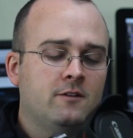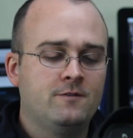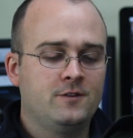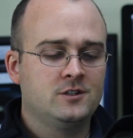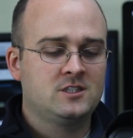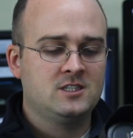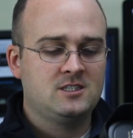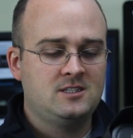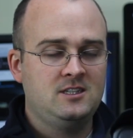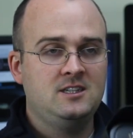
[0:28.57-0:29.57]

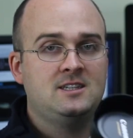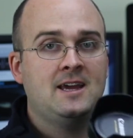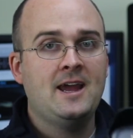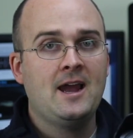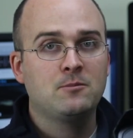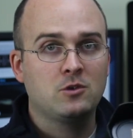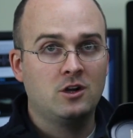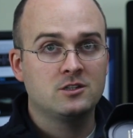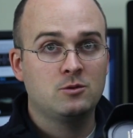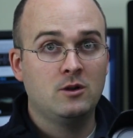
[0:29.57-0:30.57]
versus the
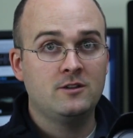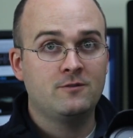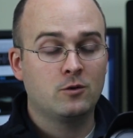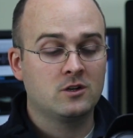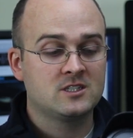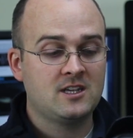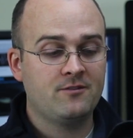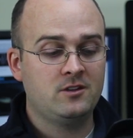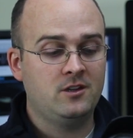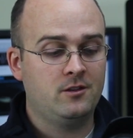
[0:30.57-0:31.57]
Tamron
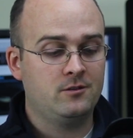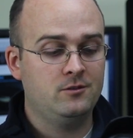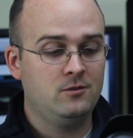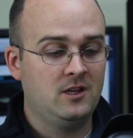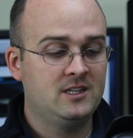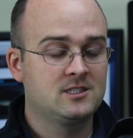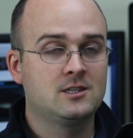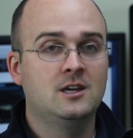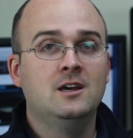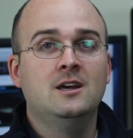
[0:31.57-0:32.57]
24-70, their new lens